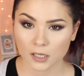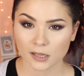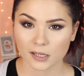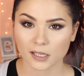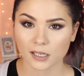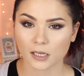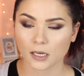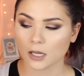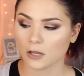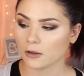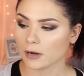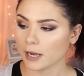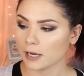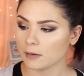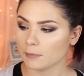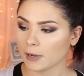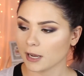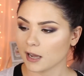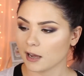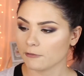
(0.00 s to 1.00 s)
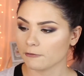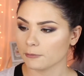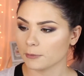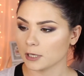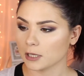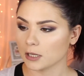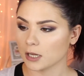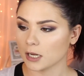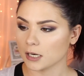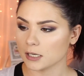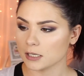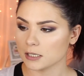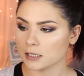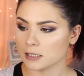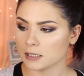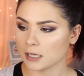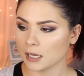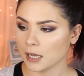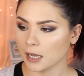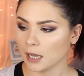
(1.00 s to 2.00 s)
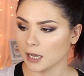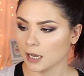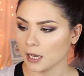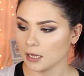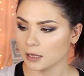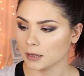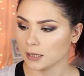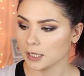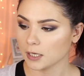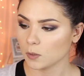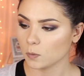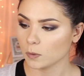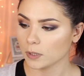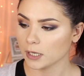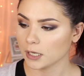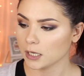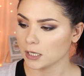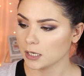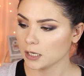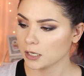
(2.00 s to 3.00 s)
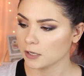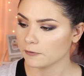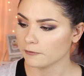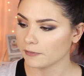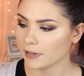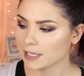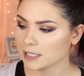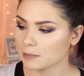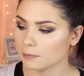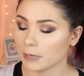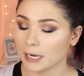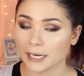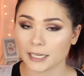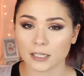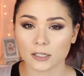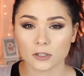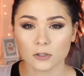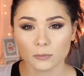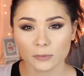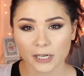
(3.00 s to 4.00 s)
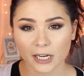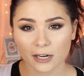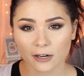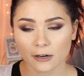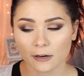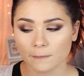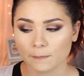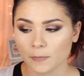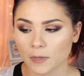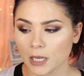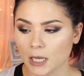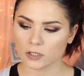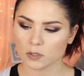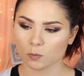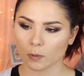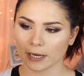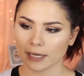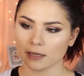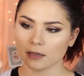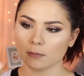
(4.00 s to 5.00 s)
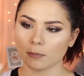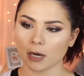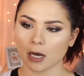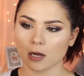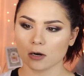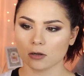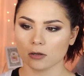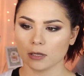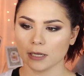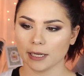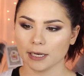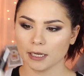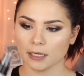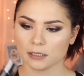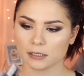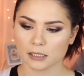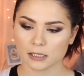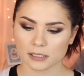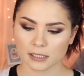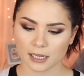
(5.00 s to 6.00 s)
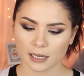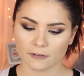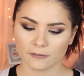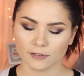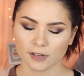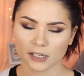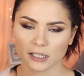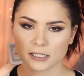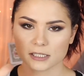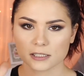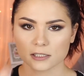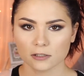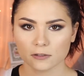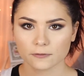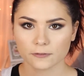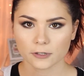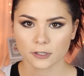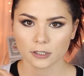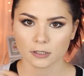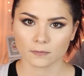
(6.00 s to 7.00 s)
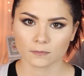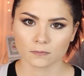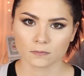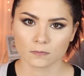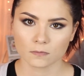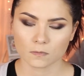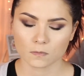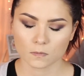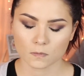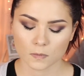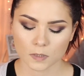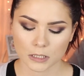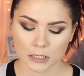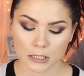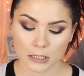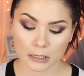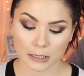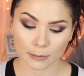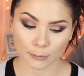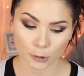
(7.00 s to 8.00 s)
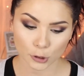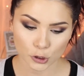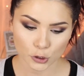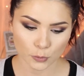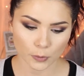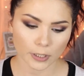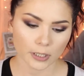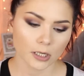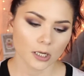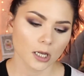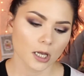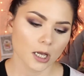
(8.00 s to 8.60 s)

The other item I got from Inglot is a liquid face and body illuminator. It's white in the bottle, and it does have like a silver glimmer to it.